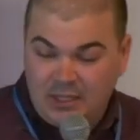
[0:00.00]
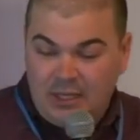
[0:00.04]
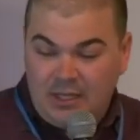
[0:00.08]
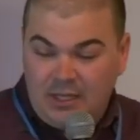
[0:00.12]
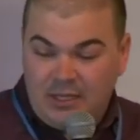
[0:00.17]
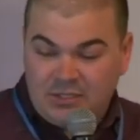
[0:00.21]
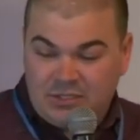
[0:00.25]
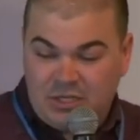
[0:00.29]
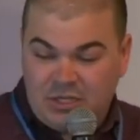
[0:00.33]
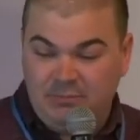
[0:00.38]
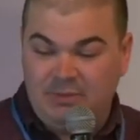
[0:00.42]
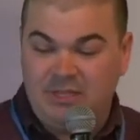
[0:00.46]

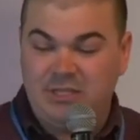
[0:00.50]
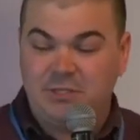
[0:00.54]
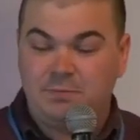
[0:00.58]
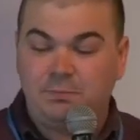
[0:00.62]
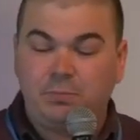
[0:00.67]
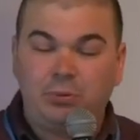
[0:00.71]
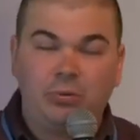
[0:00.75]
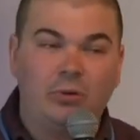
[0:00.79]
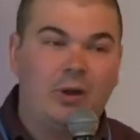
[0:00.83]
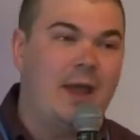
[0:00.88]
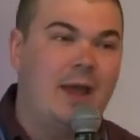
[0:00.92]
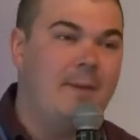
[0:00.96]
it's going to be this
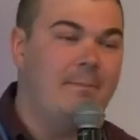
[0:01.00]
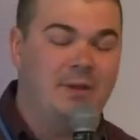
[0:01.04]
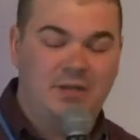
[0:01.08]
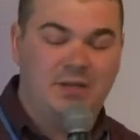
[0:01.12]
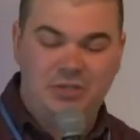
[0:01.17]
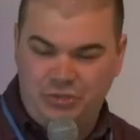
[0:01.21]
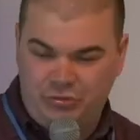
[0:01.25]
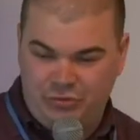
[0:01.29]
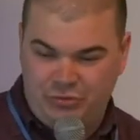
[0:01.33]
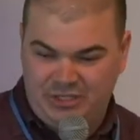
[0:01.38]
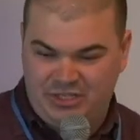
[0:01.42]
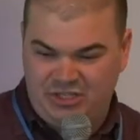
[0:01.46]
prayer
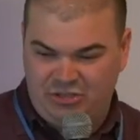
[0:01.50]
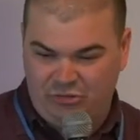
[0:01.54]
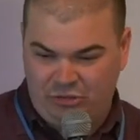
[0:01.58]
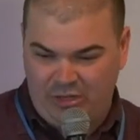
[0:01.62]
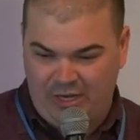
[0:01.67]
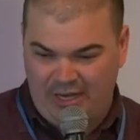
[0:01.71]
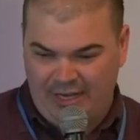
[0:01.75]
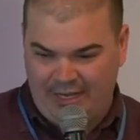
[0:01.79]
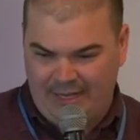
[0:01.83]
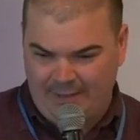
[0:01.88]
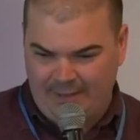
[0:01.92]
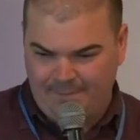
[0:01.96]
ministry
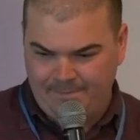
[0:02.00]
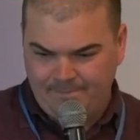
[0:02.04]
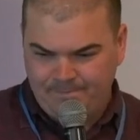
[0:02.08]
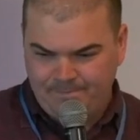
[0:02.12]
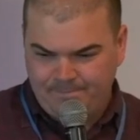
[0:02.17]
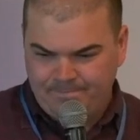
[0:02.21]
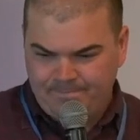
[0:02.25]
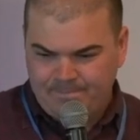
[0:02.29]
training.